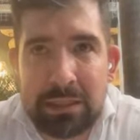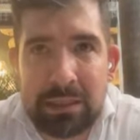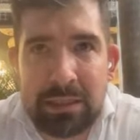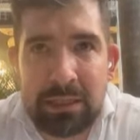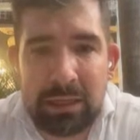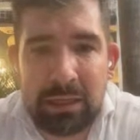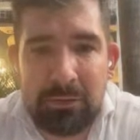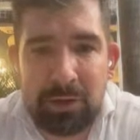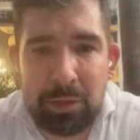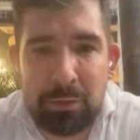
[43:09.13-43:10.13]
licenses, and
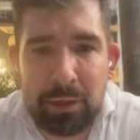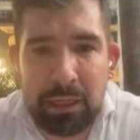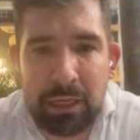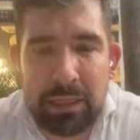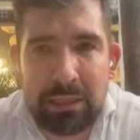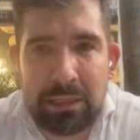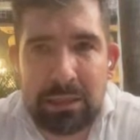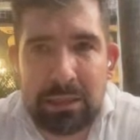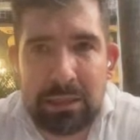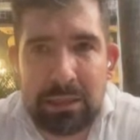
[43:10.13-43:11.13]
in level three
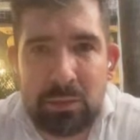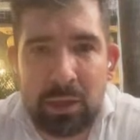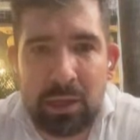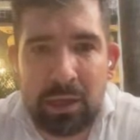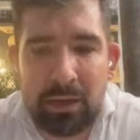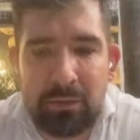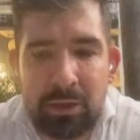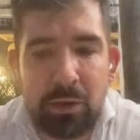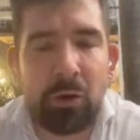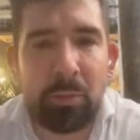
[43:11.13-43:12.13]
licenses, we
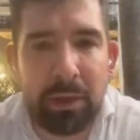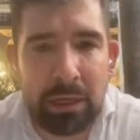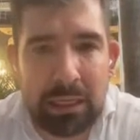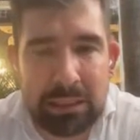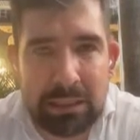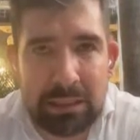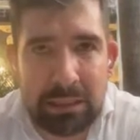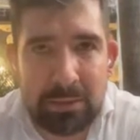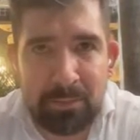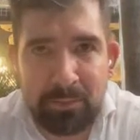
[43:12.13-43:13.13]
have the European
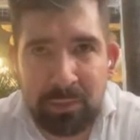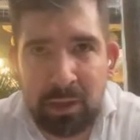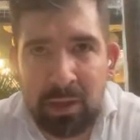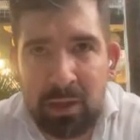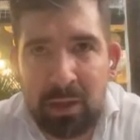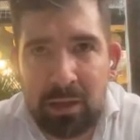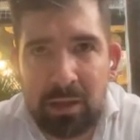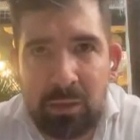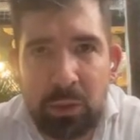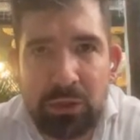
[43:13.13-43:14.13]
licenses,
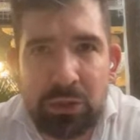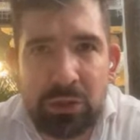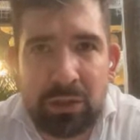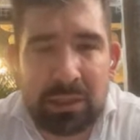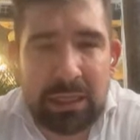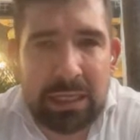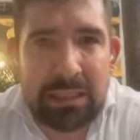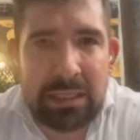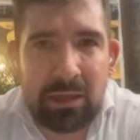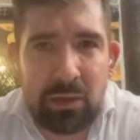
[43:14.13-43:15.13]
which is
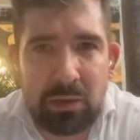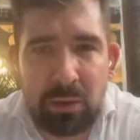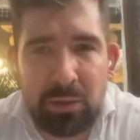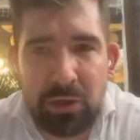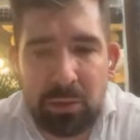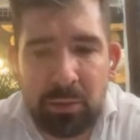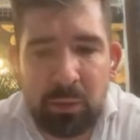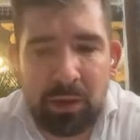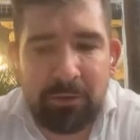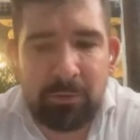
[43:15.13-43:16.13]
SISEC. Also in
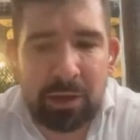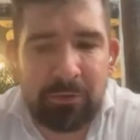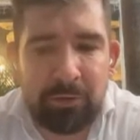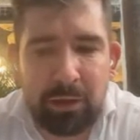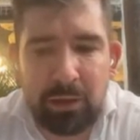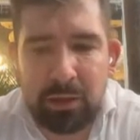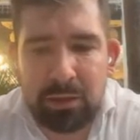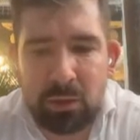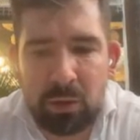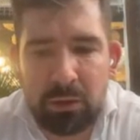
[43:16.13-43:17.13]
Germany, we have BaFin
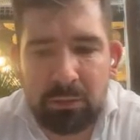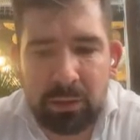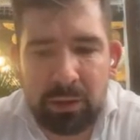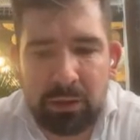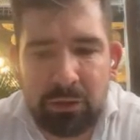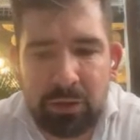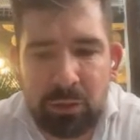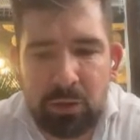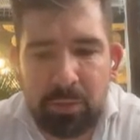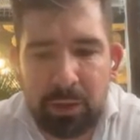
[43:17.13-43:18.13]
and so on. In each
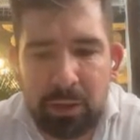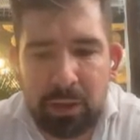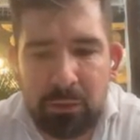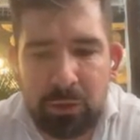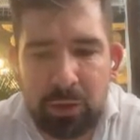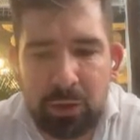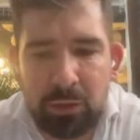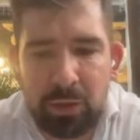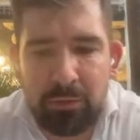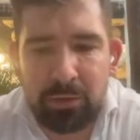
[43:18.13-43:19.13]
European
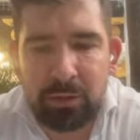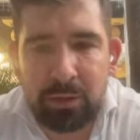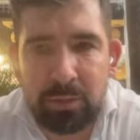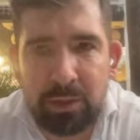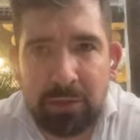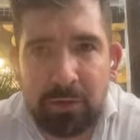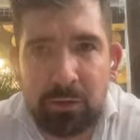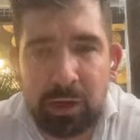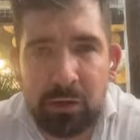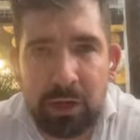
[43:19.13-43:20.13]
country, you have a
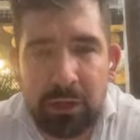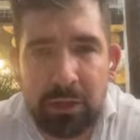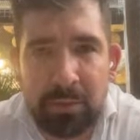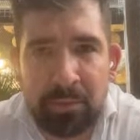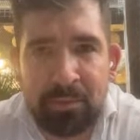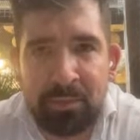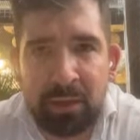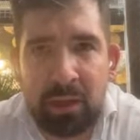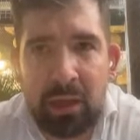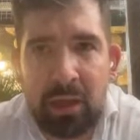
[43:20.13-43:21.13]
specific regulator.
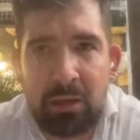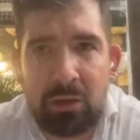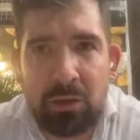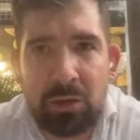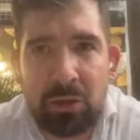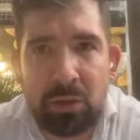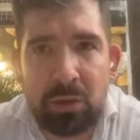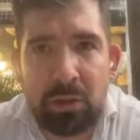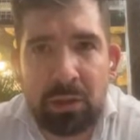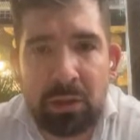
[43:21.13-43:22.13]
And
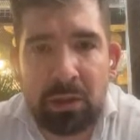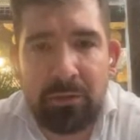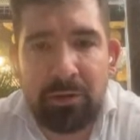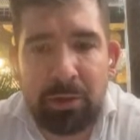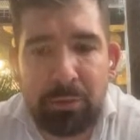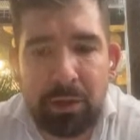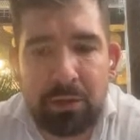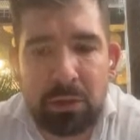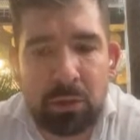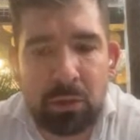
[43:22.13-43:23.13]
also level
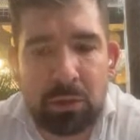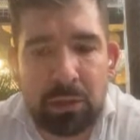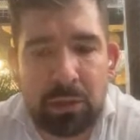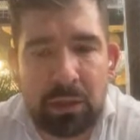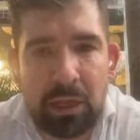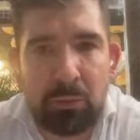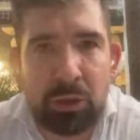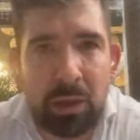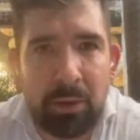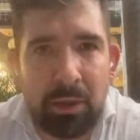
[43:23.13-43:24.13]
three, it's also considered the
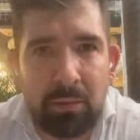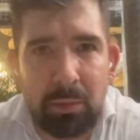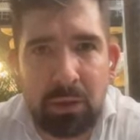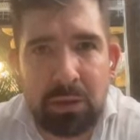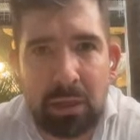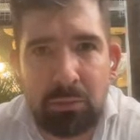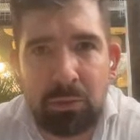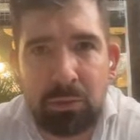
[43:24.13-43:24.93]
Abu Dhabi because